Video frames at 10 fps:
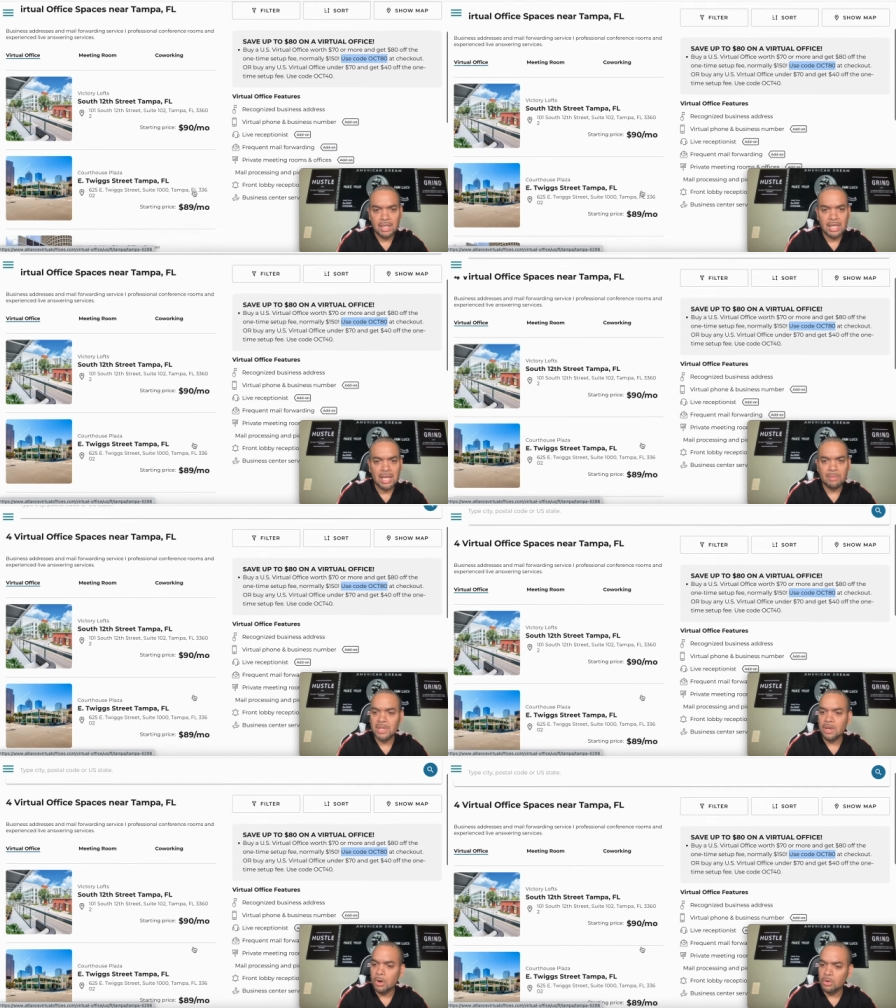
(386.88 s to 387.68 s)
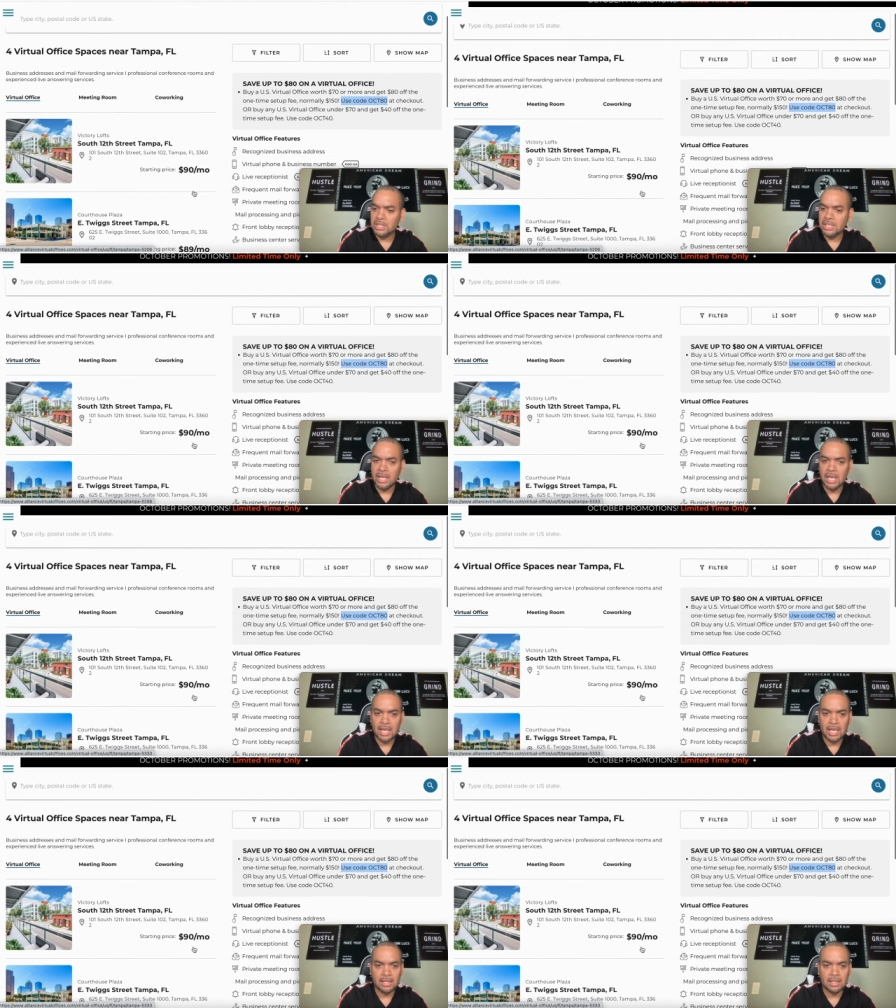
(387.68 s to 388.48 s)
I got to be holding your
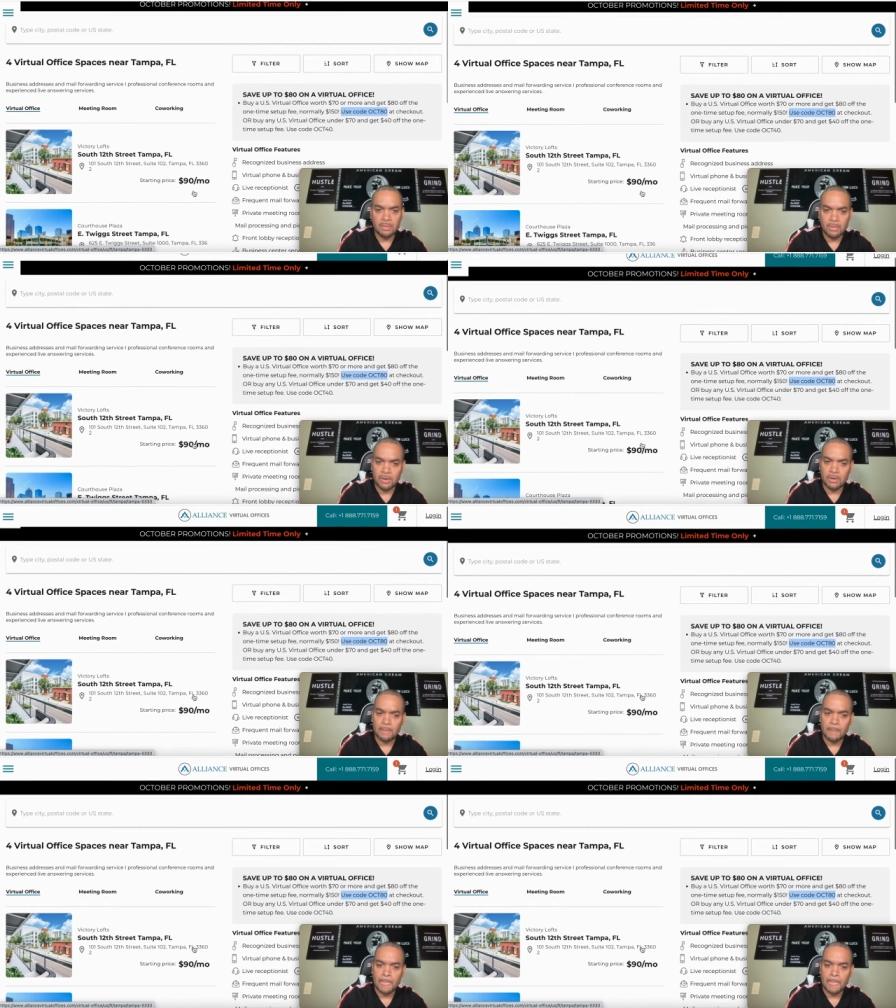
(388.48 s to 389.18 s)
hand. Come on.